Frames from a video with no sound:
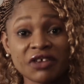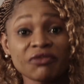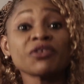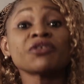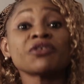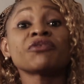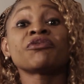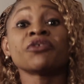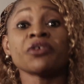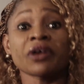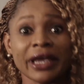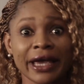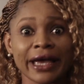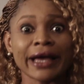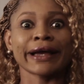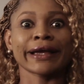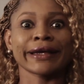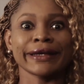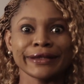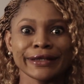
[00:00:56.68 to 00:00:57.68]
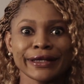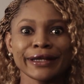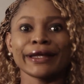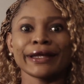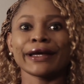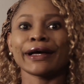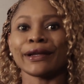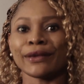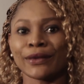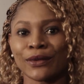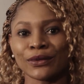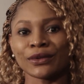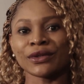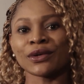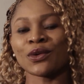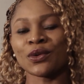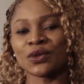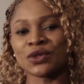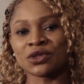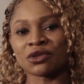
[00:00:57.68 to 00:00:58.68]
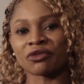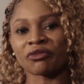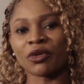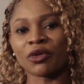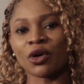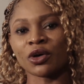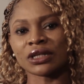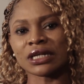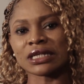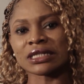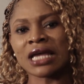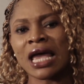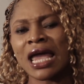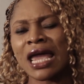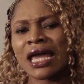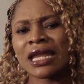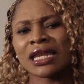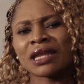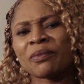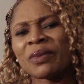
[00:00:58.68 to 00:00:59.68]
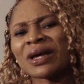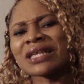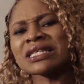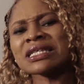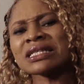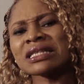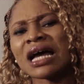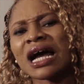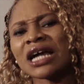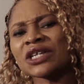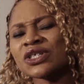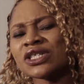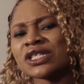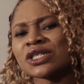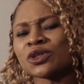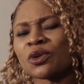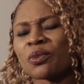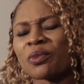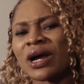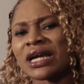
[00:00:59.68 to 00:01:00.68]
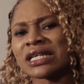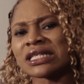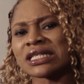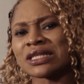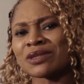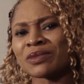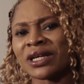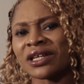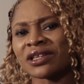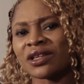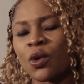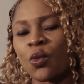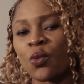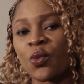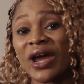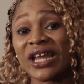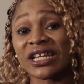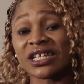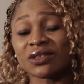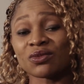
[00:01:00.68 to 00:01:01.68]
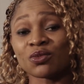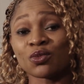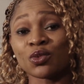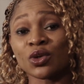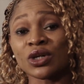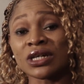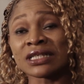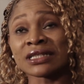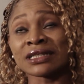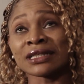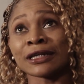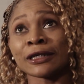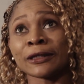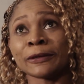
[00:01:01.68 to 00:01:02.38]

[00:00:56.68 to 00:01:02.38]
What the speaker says: even Funke Akindele, and the host of others. The person that actually surprised me at that wedding was